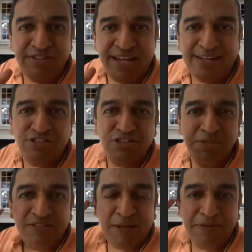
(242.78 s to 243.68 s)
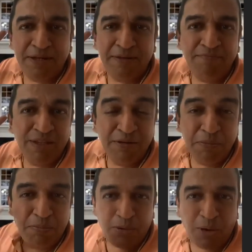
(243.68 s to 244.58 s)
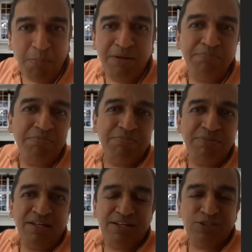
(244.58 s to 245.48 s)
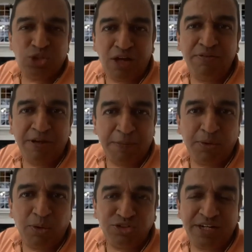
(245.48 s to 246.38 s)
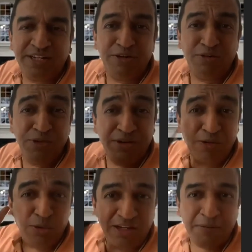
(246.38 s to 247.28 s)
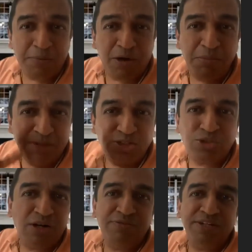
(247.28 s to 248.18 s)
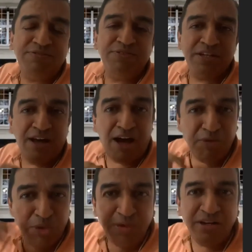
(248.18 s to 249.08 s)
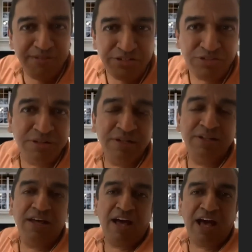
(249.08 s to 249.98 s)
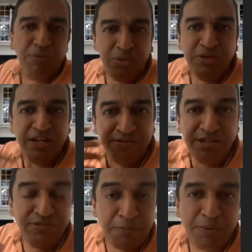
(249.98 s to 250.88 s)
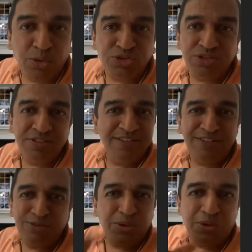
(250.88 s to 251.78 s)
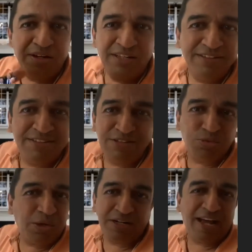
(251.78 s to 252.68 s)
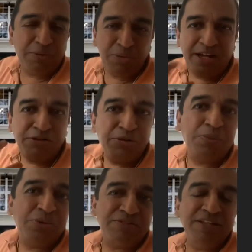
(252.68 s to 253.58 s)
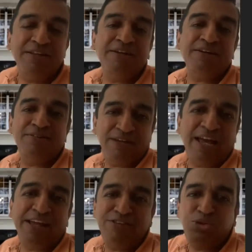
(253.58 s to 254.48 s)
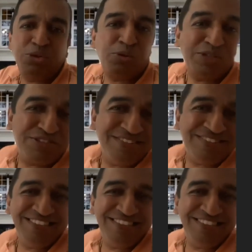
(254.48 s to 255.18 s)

has to be something problem solving approach, right? We have to look at the problem and solve it with our own innovation, our own innovative approach. So this is what I would like to put it in against your question.